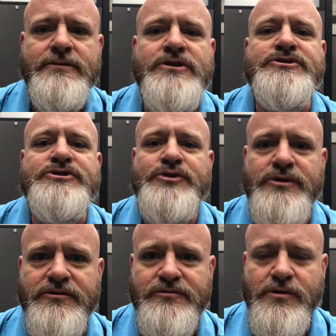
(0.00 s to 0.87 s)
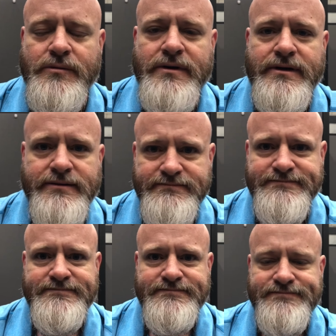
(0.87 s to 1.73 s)
to shoot you forward.
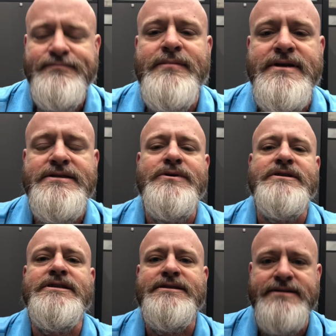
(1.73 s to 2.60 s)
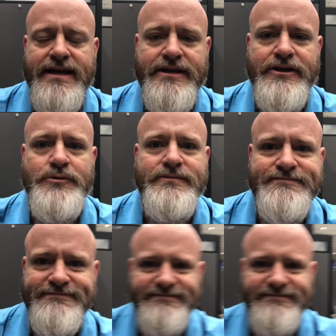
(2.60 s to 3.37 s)
Best wishes. Thank you.